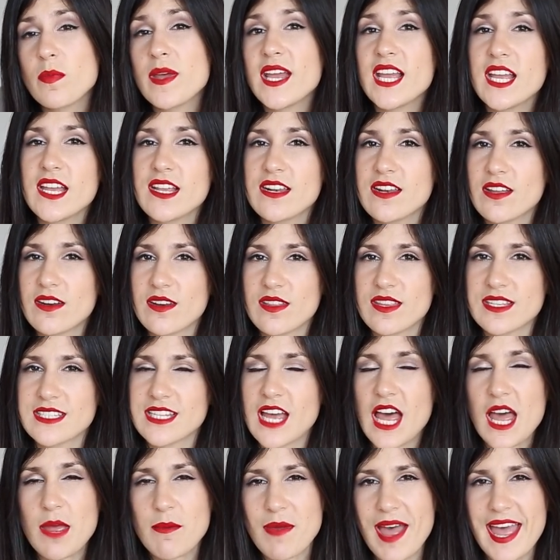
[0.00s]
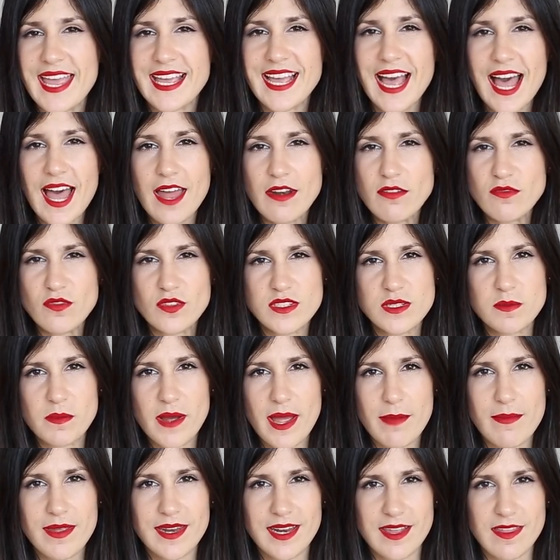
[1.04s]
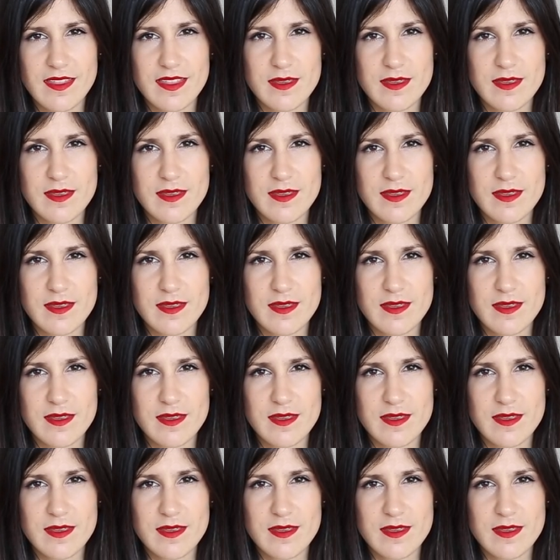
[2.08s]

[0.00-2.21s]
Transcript: but a lot of the time I can't afford to buy many